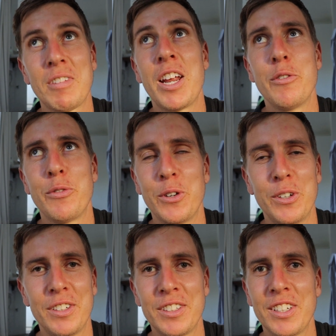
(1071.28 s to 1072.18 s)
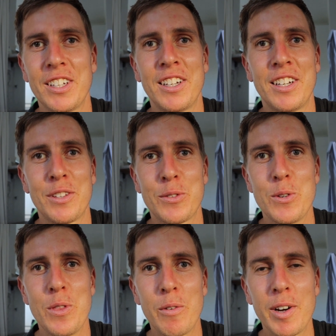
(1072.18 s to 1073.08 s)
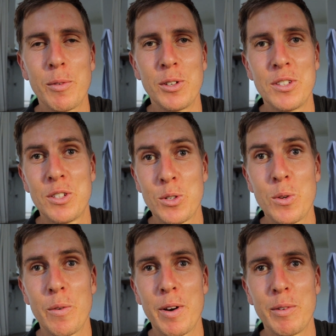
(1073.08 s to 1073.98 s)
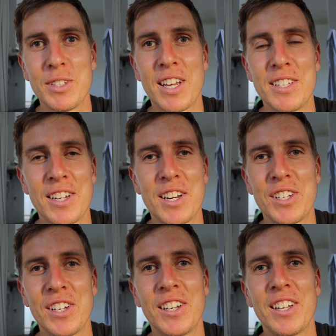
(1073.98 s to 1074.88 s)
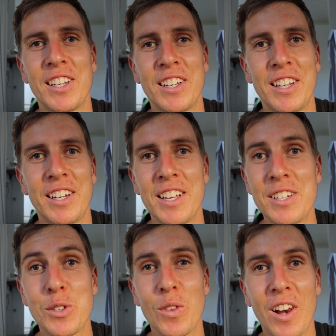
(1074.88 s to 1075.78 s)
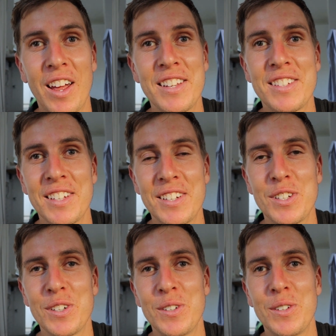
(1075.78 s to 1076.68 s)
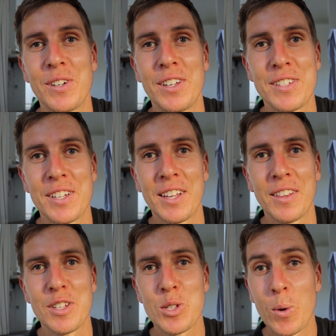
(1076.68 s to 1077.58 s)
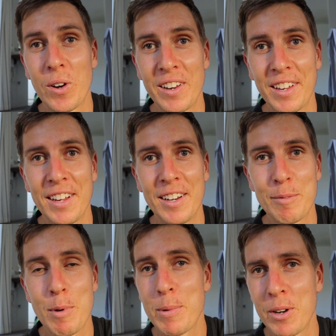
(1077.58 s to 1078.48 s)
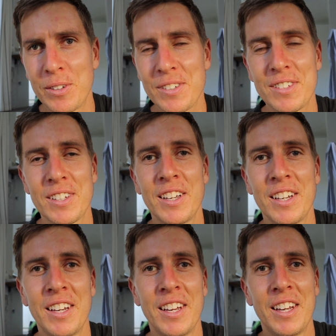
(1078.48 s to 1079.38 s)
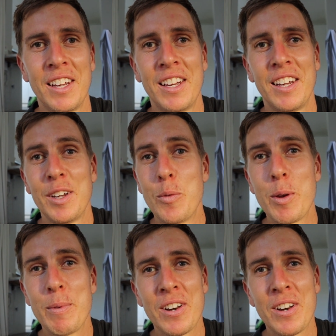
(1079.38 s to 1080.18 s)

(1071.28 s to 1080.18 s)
underfoot through the redwoods to the redwoods aid station and into the lights, into seeing the squad again, my parents. It would have